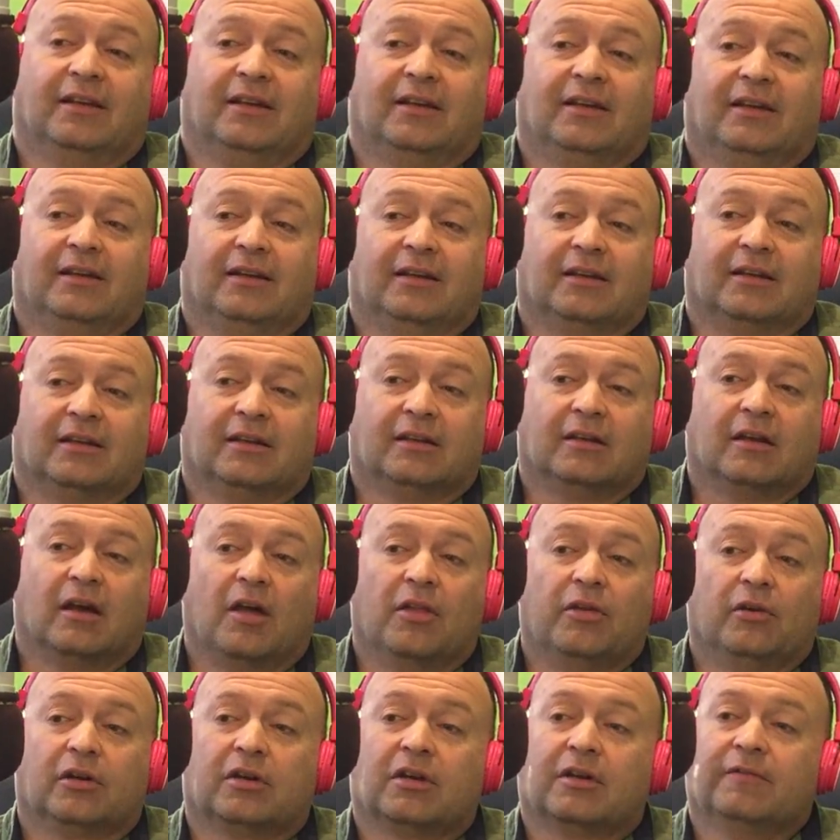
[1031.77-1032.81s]
in
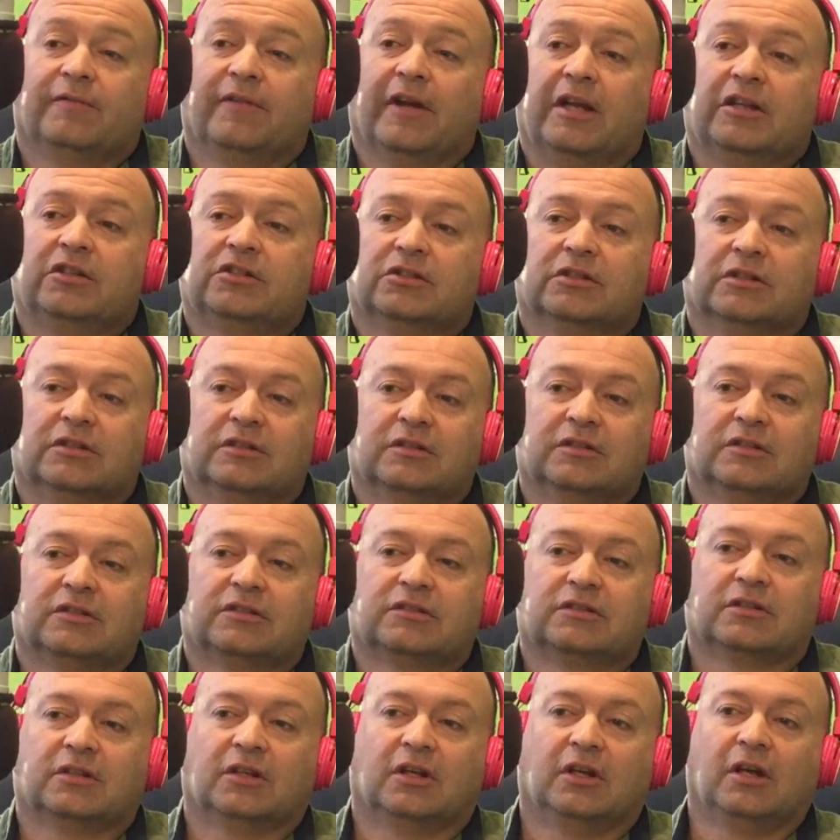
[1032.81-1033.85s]
other
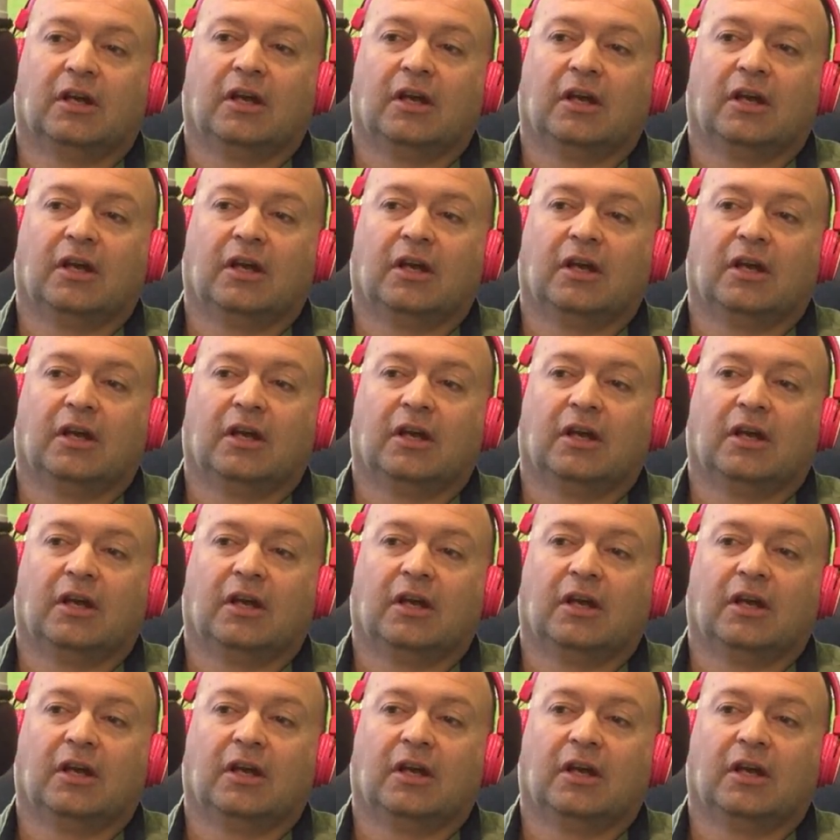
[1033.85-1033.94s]
conventions,